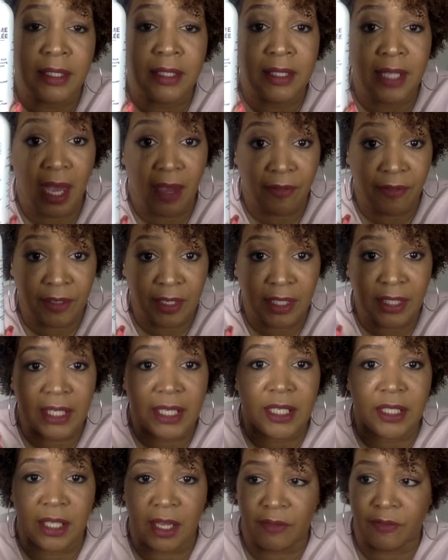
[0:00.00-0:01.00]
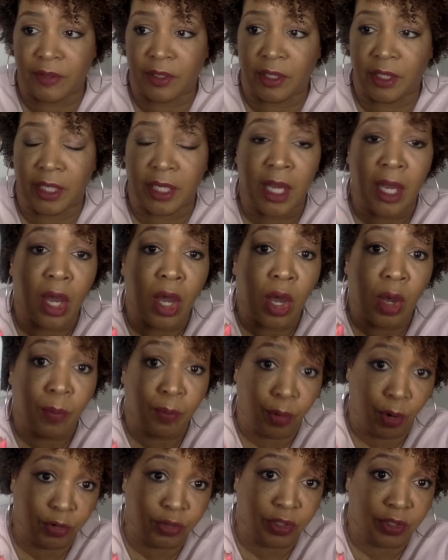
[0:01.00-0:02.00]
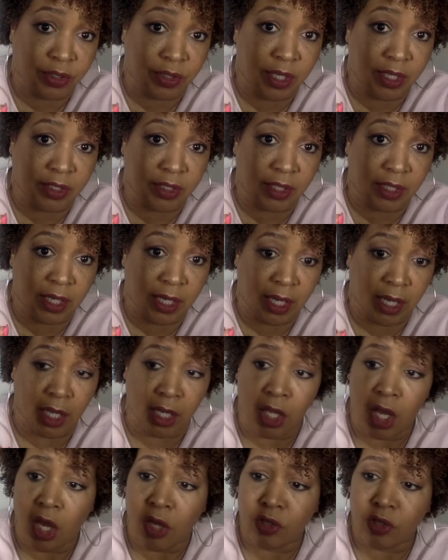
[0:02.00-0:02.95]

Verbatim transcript: definitely, definitely purchase this again.